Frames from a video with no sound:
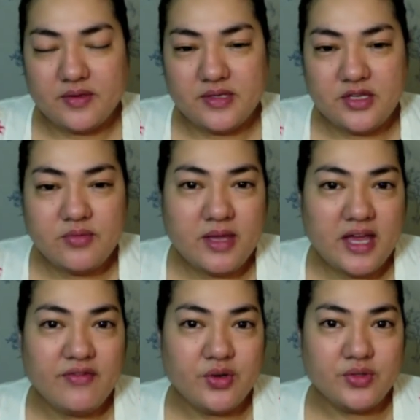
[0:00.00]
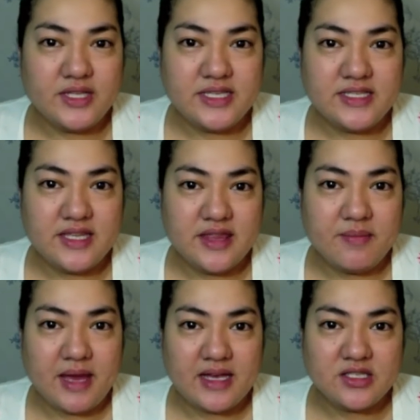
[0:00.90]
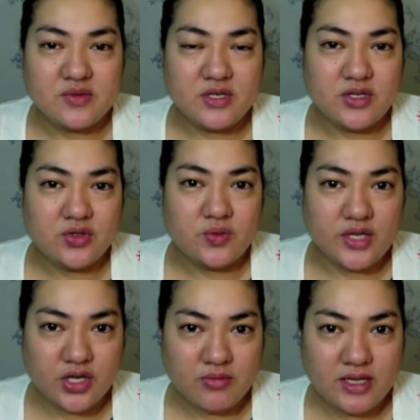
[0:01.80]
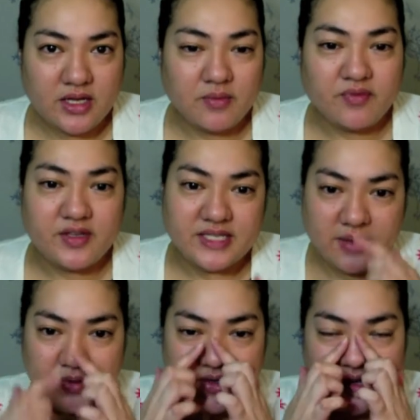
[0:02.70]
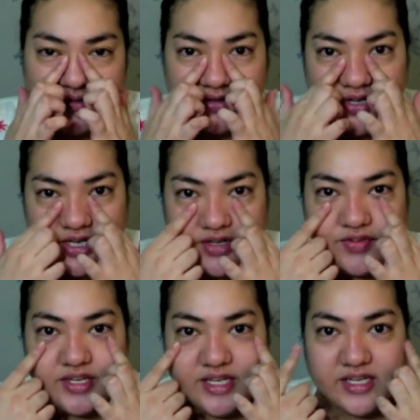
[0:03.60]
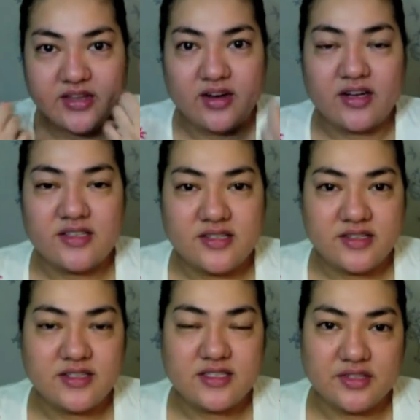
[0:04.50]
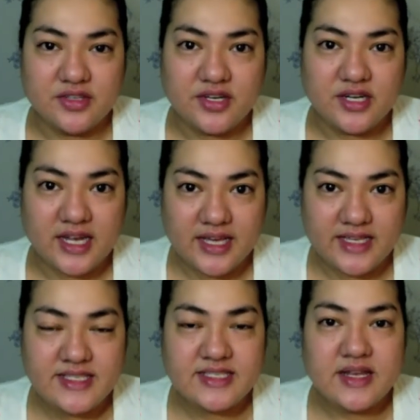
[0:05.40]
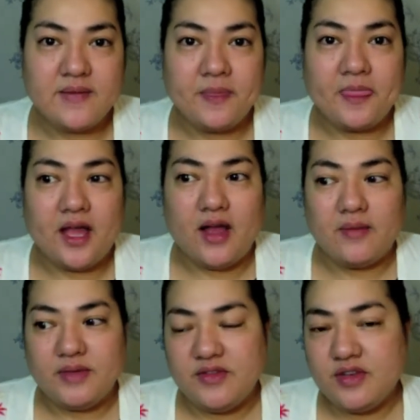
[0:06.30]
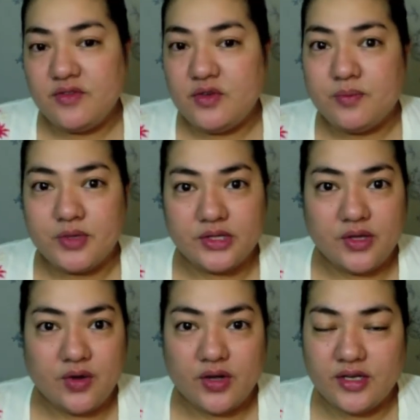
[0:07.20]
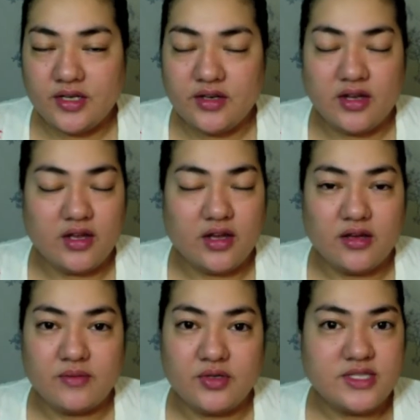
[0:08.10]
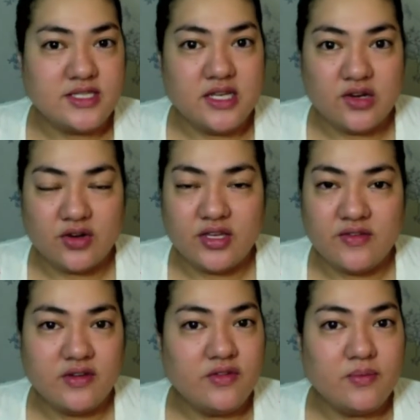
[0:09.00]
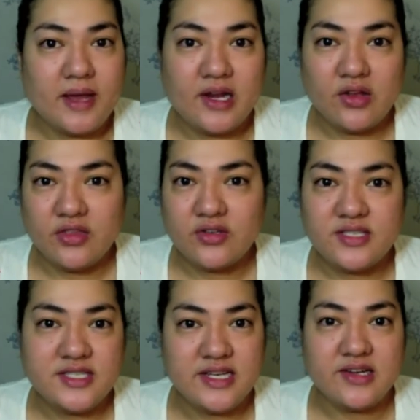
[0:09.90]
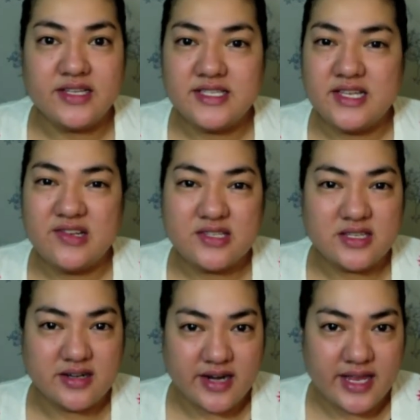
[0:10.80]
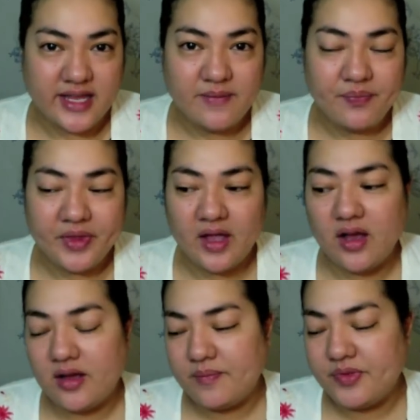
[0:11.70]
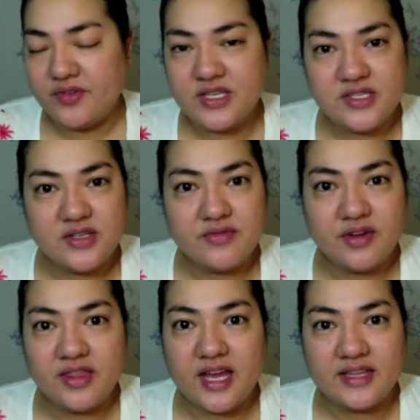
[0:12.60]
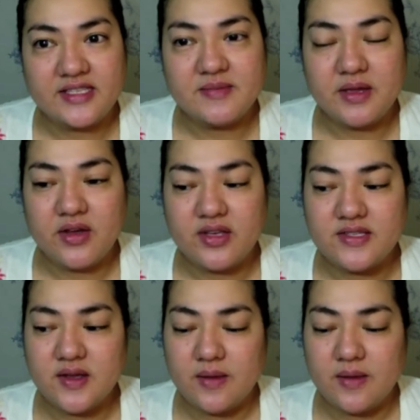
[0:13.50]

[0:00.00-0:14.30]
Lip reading: you may have noticed in the past when you're doing your makeup, for example, you have really dark circles under your eyes. Even if you put on concealer or even if you pile on the concealer, it still looks gray. The reason for that is because